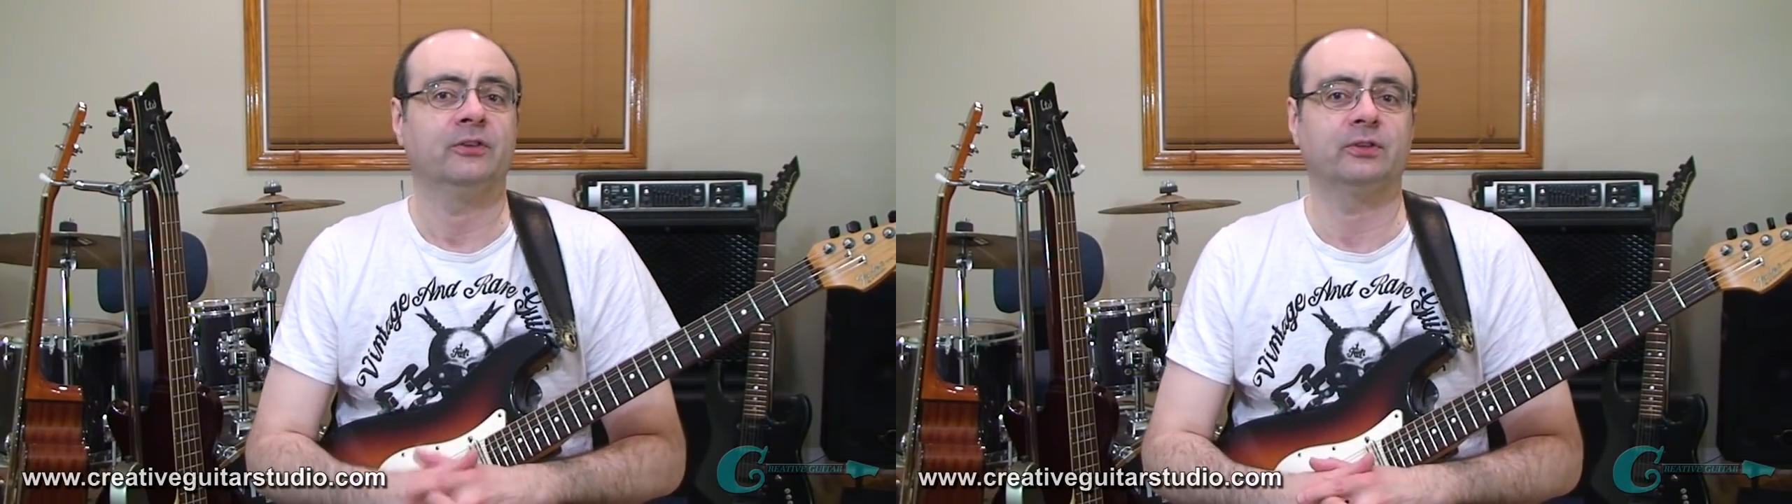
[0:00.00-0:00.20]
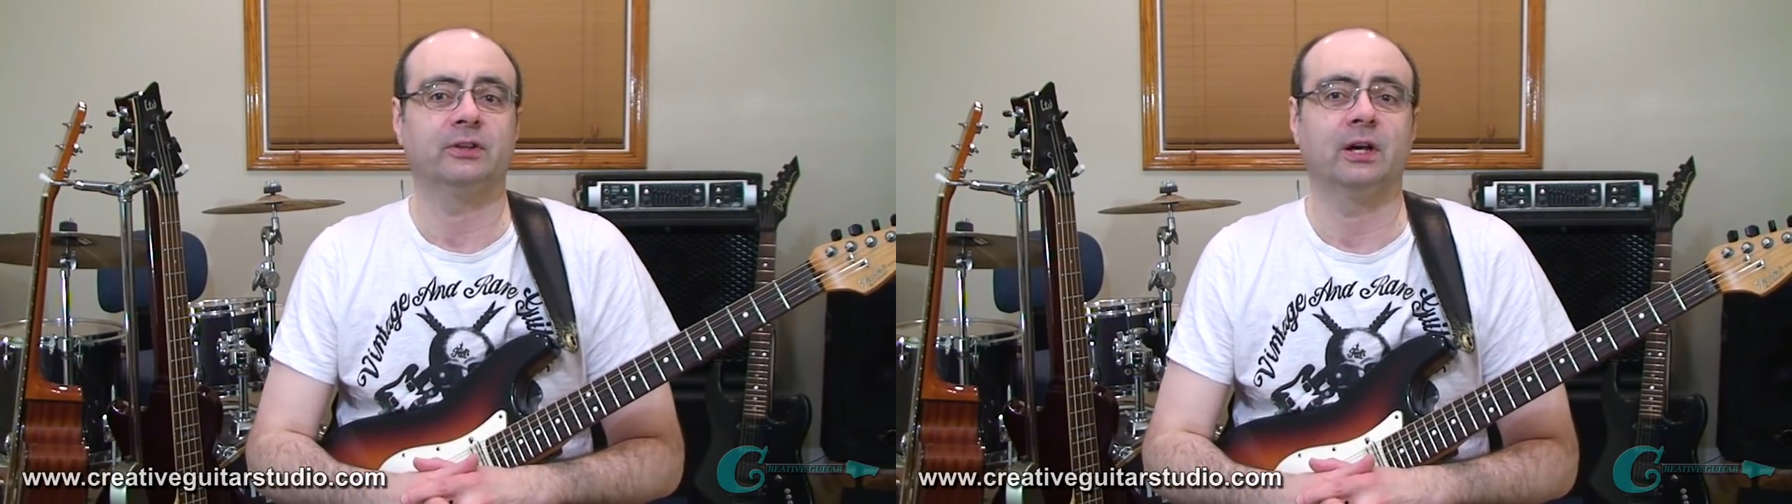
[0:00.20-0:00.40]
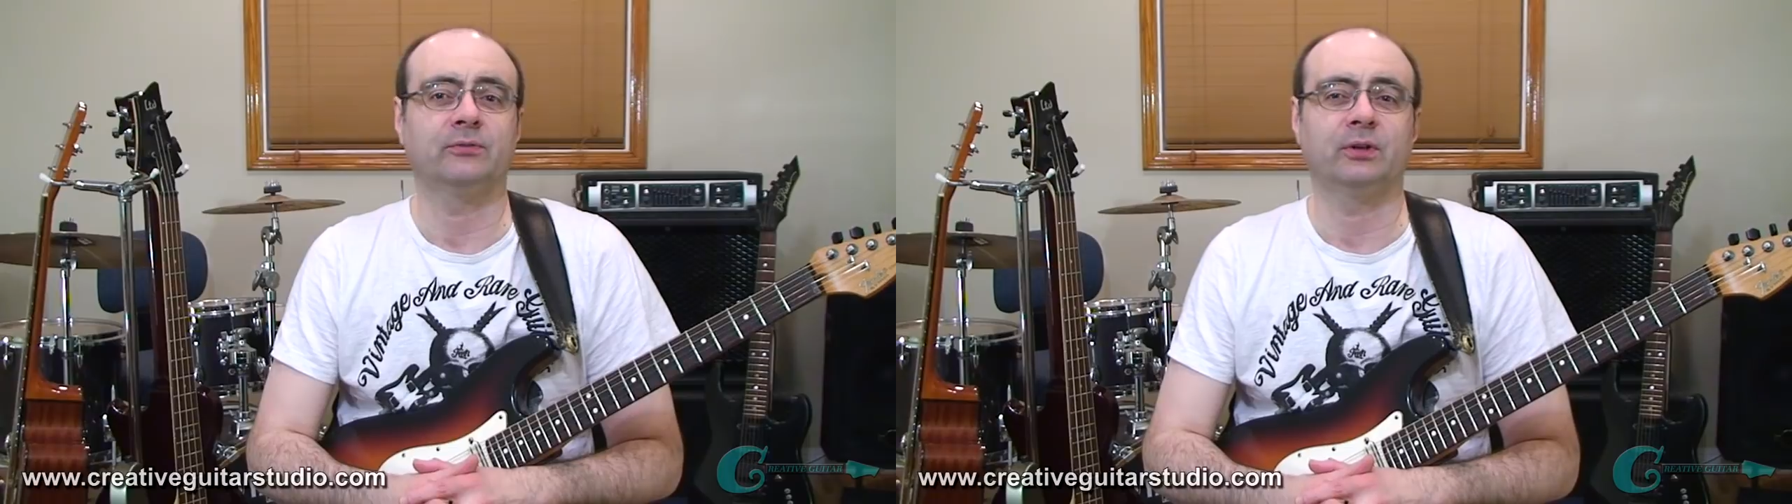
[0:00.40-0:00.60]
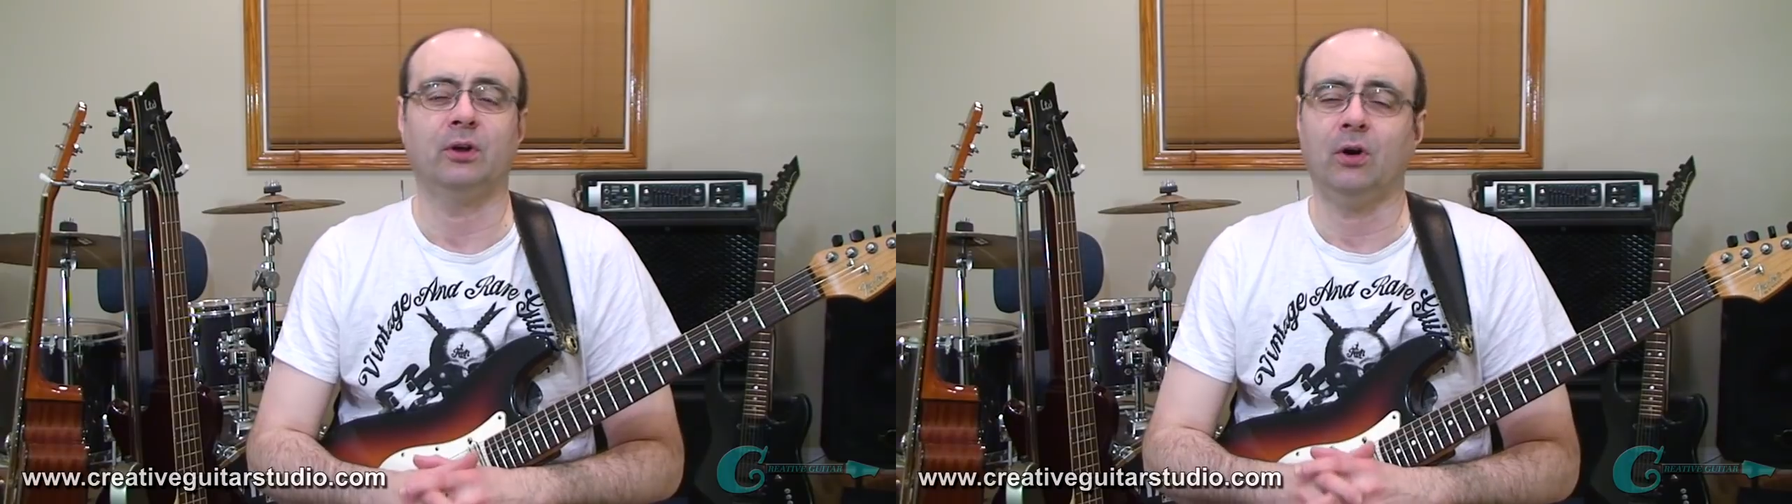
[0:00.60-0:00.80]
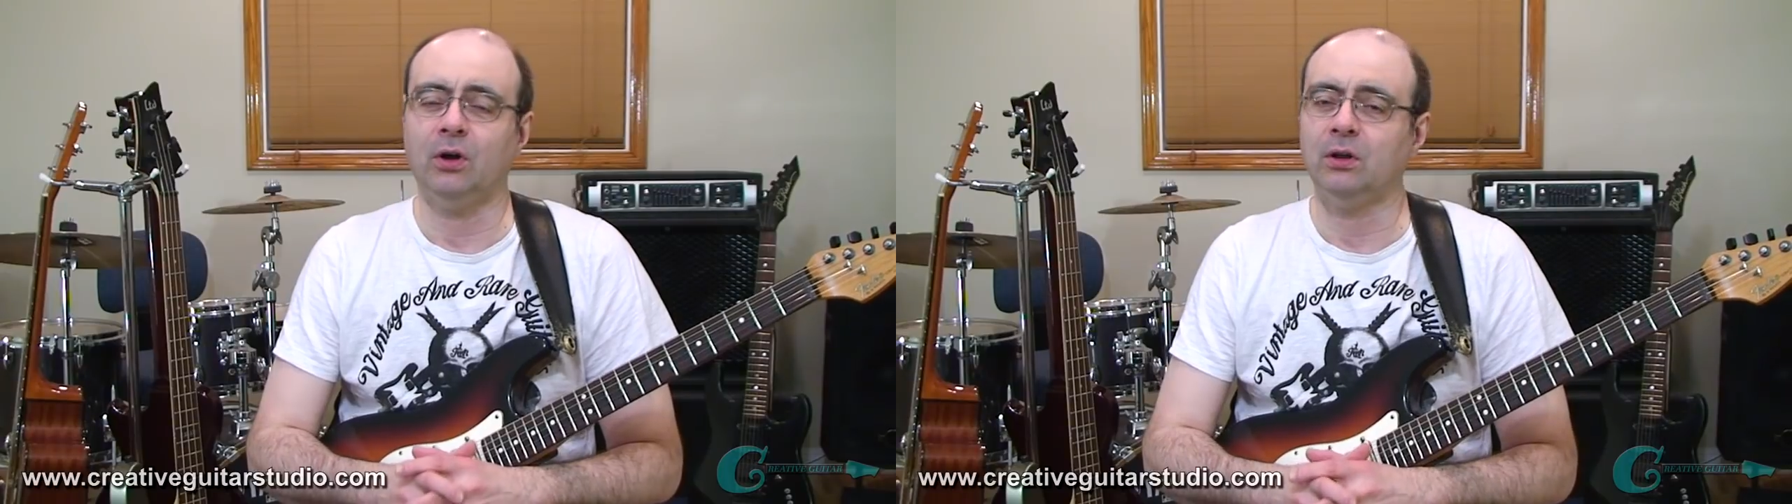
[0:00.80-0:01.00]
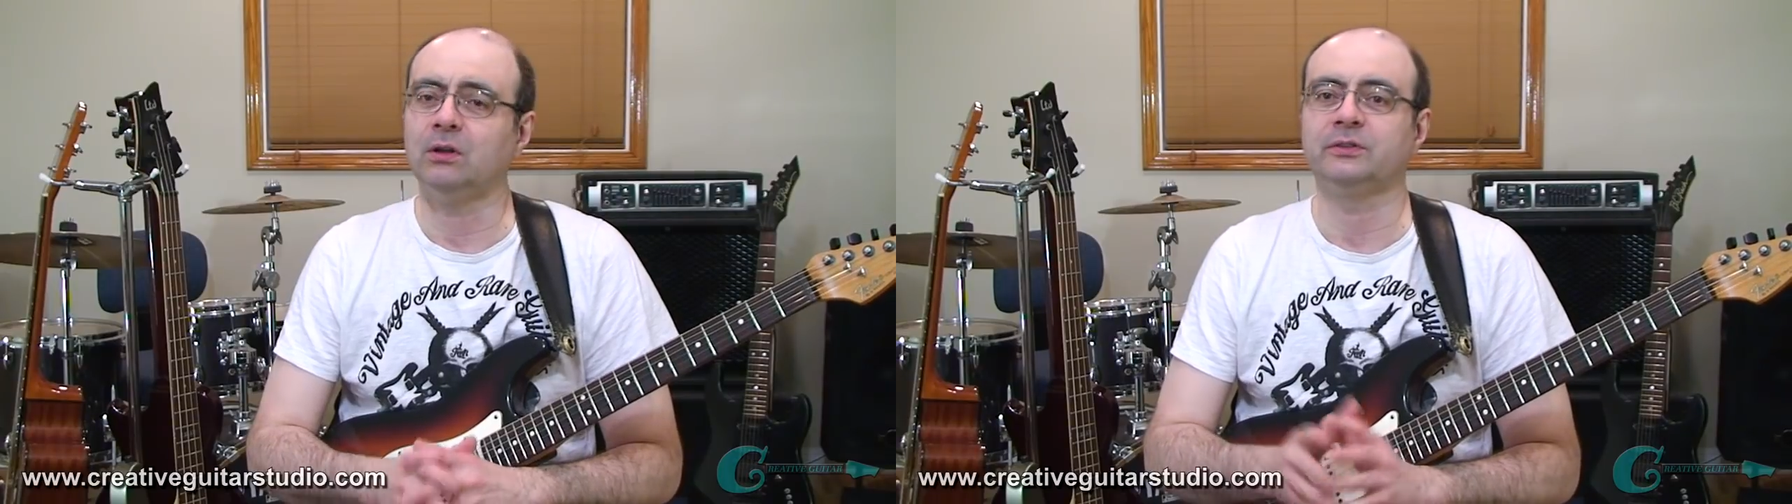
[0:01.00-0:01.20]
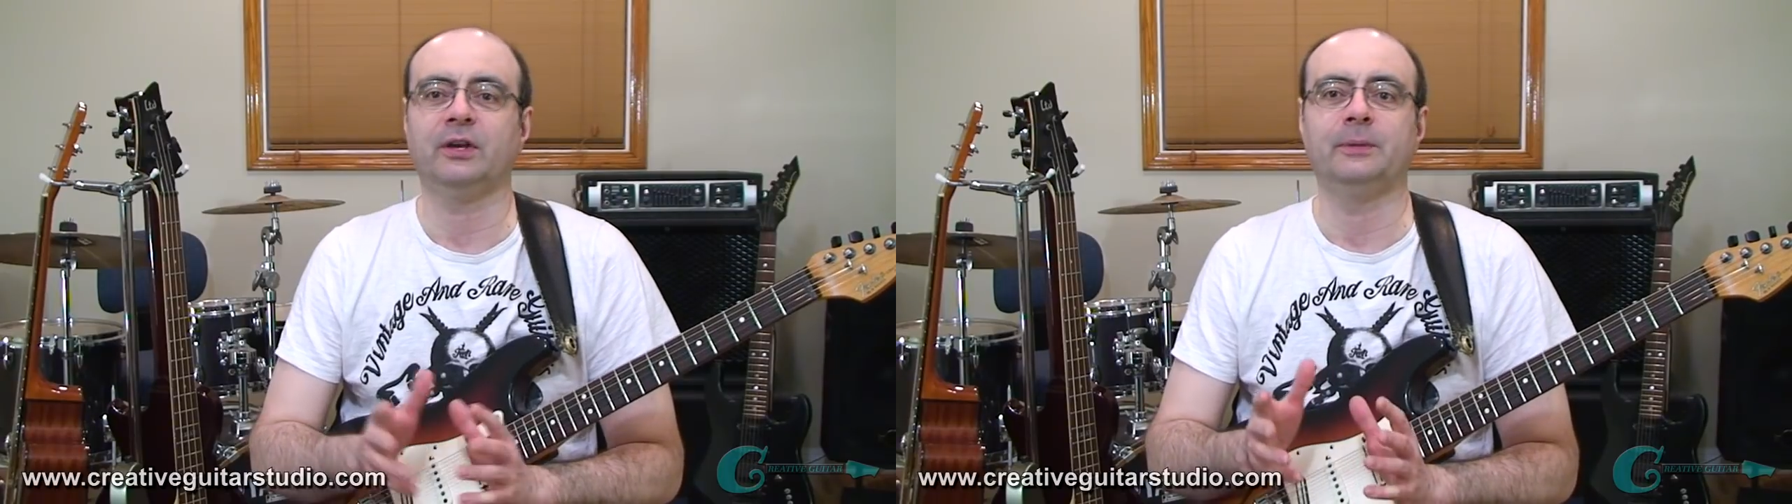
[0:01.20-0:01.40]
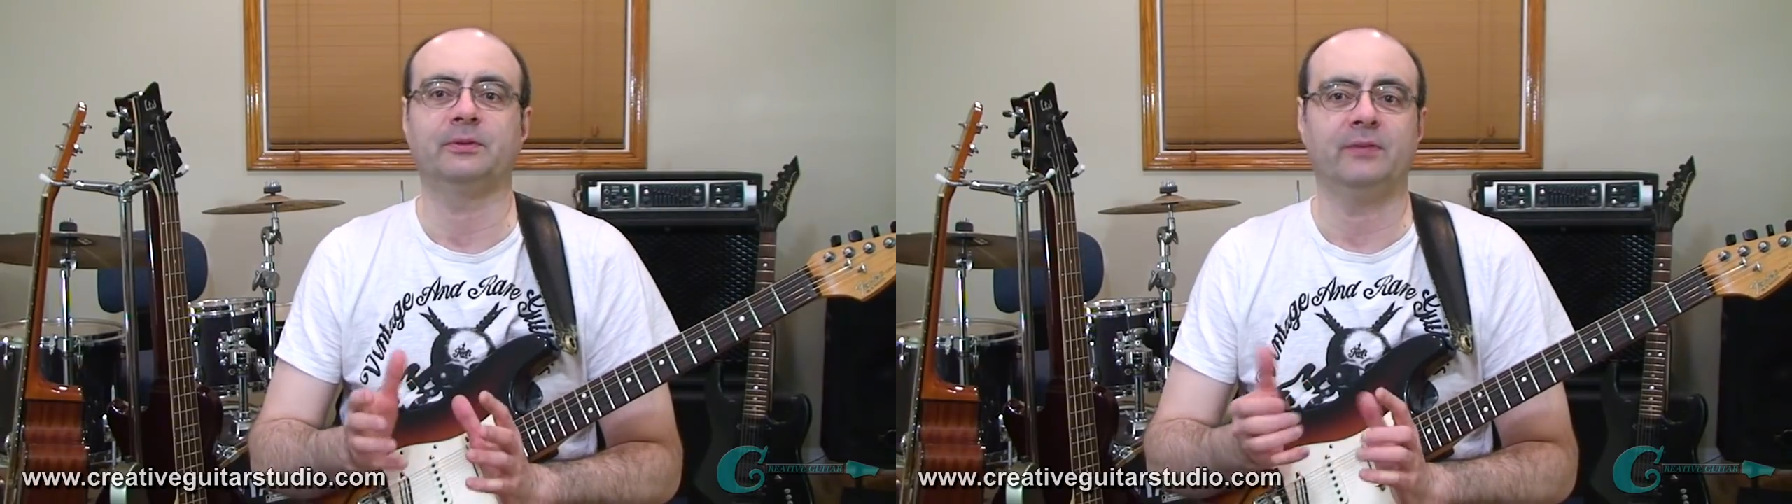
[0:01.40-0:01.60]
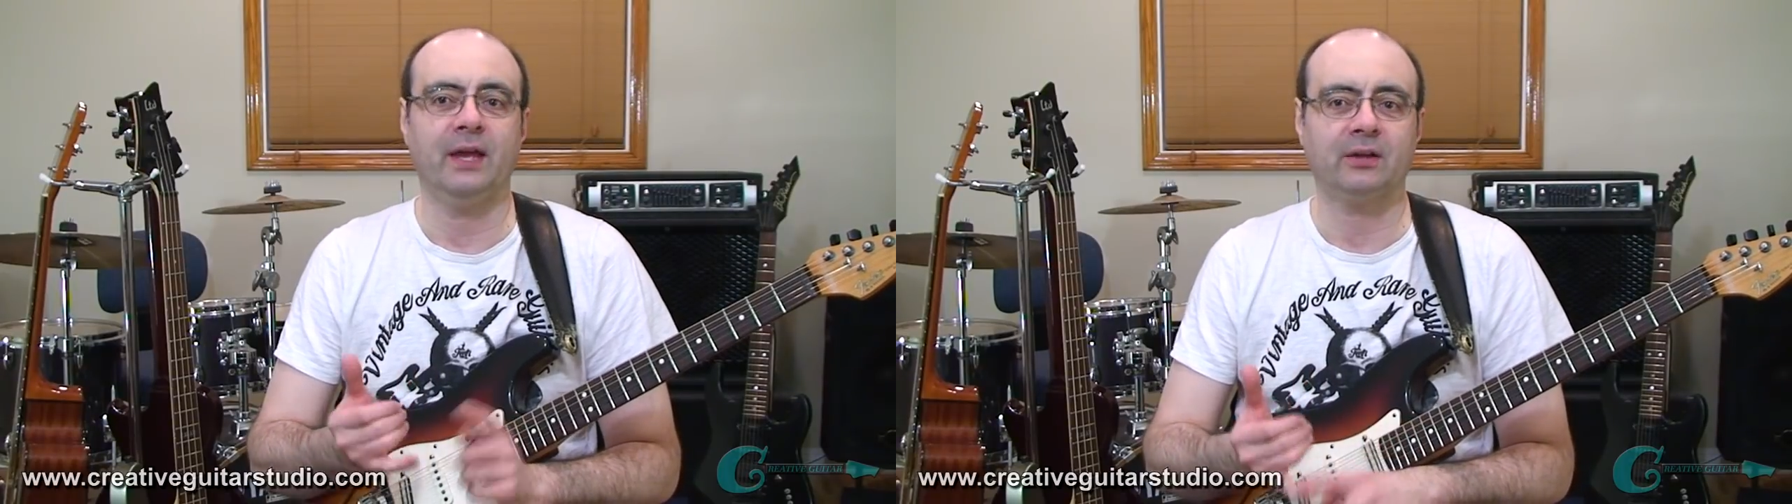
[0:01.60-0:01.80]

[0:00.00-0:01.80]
start covering all types of